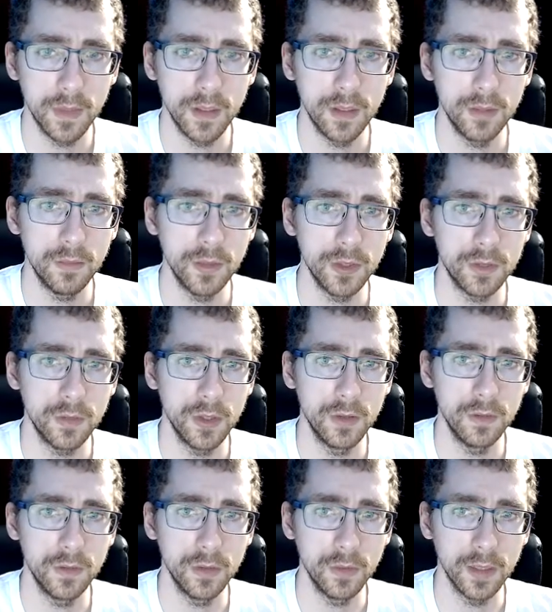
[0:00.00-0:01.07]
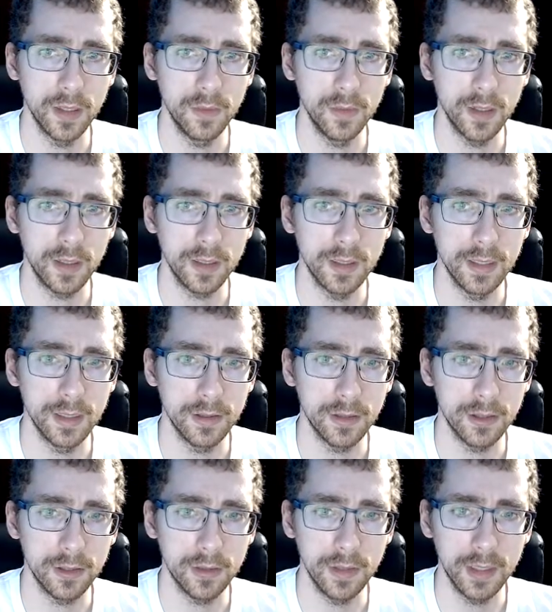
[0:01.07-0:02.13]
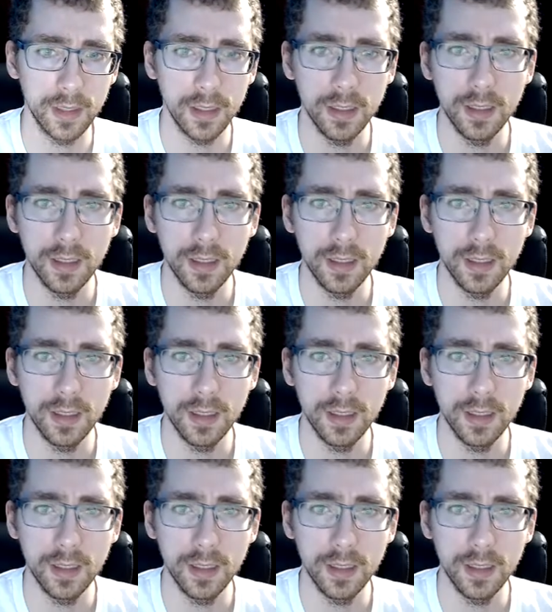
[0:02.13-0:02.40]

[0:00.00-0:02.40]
push me over when I'm walking down the street."